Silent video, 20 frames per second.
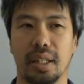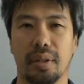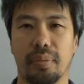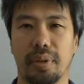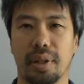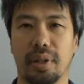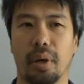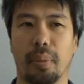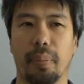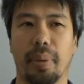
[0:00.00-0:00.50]

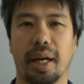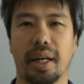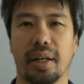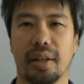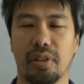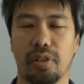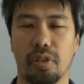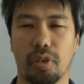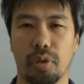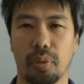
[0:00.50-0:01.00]
we go back
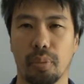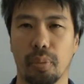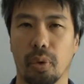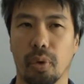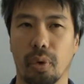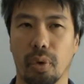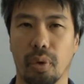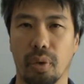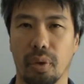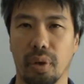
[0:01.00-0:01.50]
into a
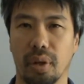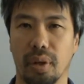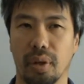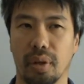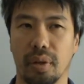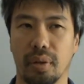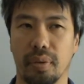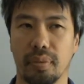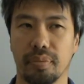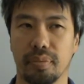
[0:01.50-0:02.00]
more
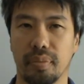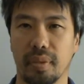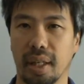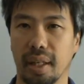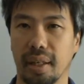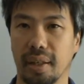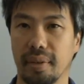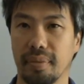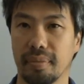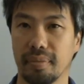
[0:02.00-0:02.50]
uh,
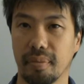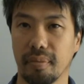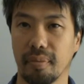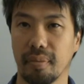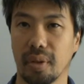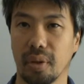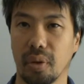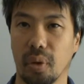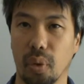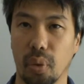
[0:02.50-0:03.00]
yeah
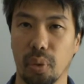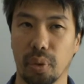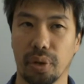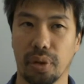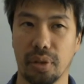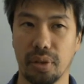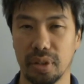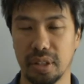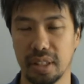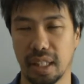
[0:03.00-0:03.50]

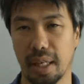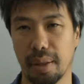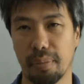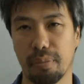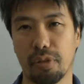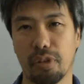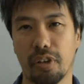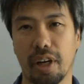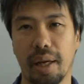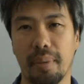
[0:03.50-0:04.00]
older time
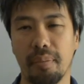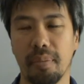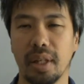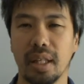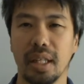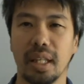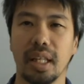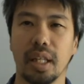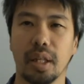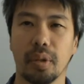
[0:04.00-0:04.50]
frame
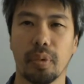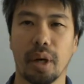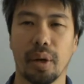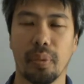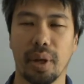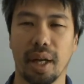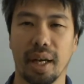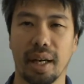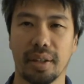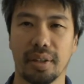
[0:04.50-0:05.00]
where
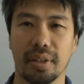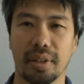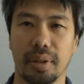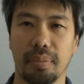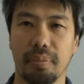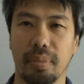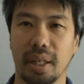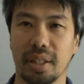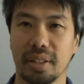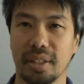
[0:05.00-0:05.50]
we had a
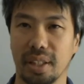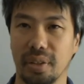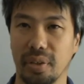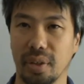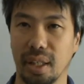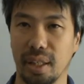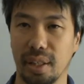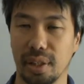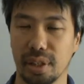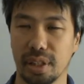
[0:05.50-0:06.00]
military
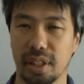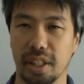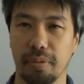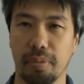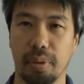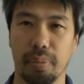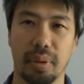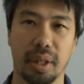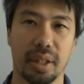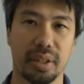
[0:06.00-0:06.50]
leadership
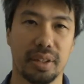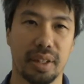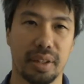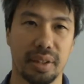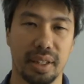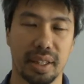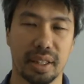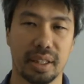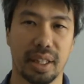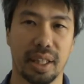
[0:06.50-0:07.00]
a military
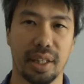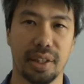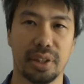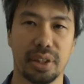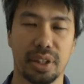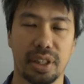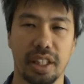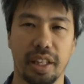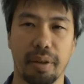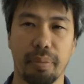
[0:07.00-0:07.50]

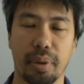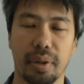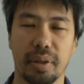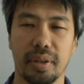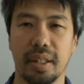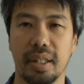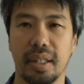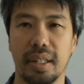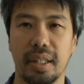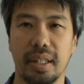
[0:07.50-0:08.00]
dictatorship
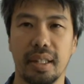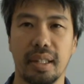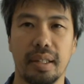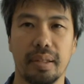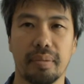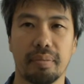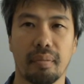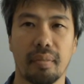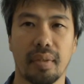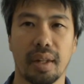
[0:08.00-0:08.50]

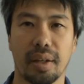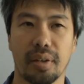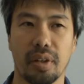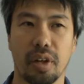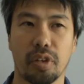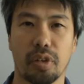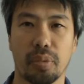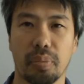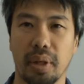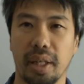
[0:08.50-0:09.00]
and
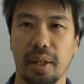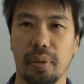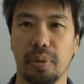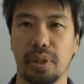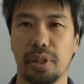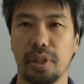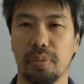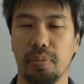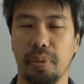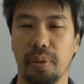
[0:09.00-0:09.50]
ultimately, we
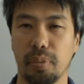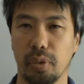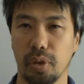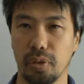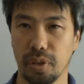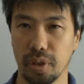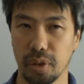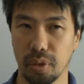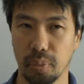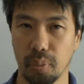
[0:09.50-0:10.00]
should be
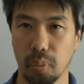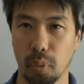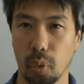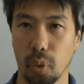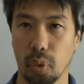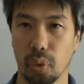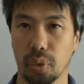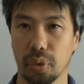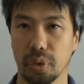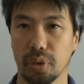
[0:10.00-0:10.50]
moving
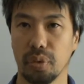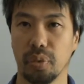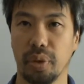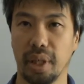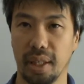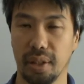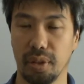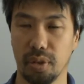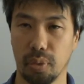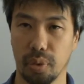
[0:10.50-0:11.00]
more
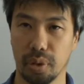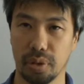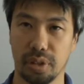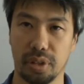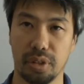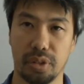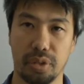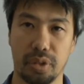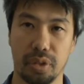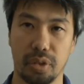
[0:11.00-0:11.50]
really towards a
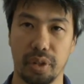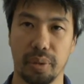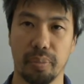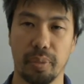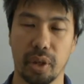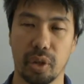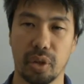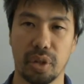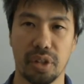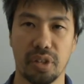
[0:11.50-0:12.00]
true
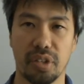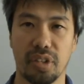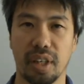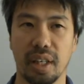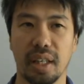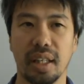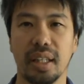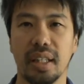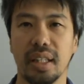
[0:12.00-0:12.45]
democracy,